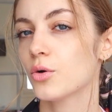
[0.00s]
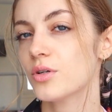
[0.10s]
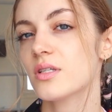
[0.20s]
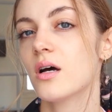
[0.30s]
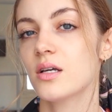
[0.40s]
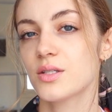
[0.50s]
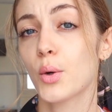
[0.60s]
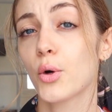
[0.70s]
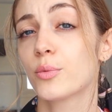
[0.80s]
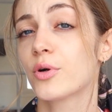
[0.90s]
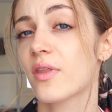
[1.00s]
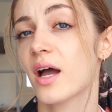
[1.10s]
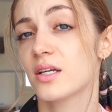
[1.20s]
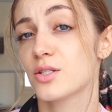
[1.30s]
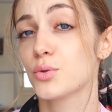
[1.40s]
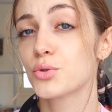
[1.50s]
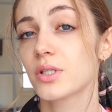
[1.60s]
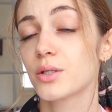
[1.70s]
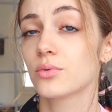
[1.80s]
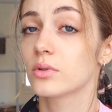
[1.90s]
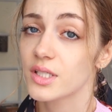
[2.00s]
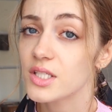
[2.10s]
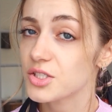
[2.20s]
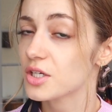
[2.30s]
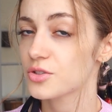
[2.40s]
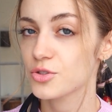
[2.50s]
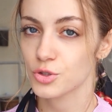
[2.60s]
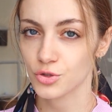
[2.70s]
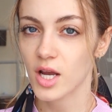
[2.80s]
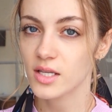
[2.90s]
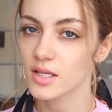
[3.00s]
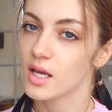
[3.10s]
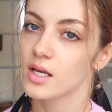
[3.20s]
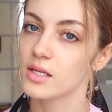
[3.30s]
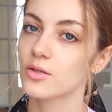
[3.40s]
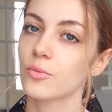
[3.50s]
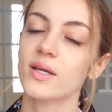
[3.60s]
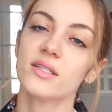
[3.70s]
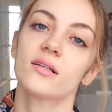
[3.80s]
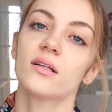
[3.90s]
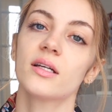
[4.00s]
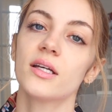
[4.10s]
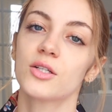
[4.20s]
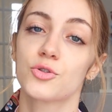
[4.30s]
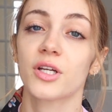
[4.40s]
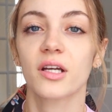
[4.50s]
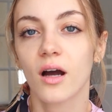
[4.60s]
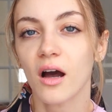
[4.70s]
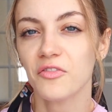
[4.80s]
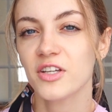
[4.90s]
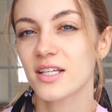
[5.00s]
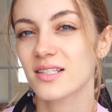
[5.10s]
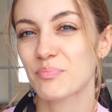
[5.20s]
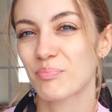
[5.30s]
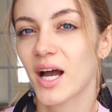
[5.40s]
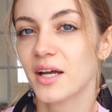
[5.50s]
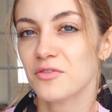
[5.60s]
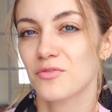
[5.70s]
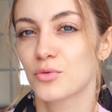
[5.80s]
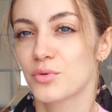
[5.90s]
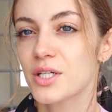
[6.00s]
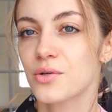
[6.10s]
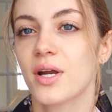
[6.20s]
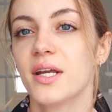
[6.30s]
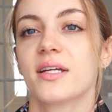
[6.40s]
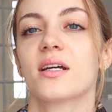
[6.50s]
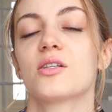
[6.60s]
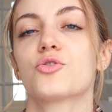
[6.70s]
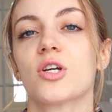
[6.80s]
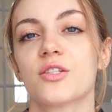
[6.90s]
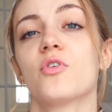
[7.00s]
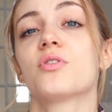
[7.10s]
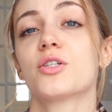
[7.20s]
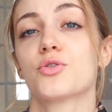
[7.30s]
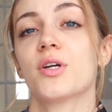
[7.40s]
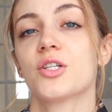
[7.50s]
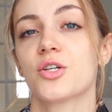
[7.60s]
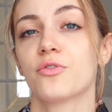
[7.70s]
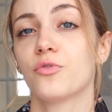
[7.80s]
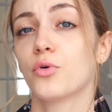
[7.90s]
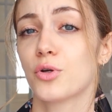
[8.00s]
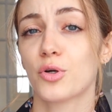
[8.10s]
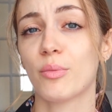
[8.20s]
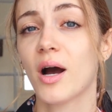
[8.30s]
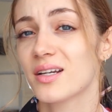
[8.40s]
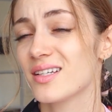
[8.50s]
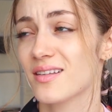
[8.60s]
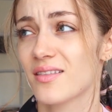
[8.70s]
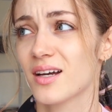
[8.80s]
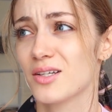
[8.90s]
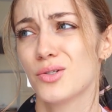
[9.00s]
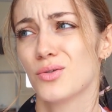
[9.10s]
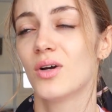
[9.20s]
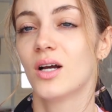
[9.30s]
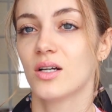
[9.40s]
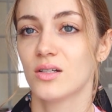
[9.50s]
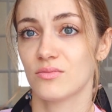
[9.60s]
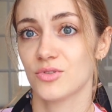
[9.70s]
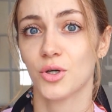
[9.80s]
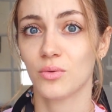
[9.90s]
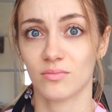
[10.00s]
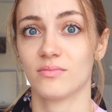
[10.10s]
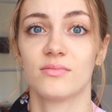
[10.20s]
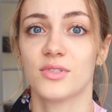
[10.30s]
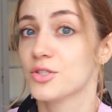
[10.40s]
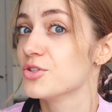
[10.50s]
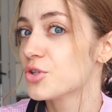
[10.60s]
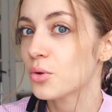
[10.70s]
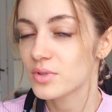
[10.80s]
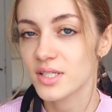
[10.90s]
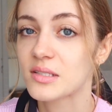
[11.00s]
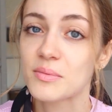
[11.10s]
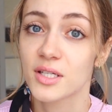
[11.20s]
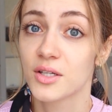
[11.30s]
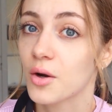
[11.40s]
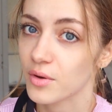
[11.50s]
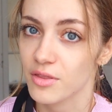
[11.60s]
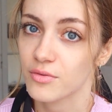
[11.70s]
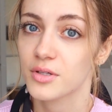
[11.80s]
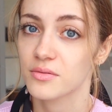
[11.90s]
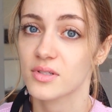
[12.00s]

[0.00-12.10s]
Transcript: Cortisol is a hormone that is usually released under stress, so basically drinking coffee is kind of recreating a stressful situation for your body in that you don't need to be going through.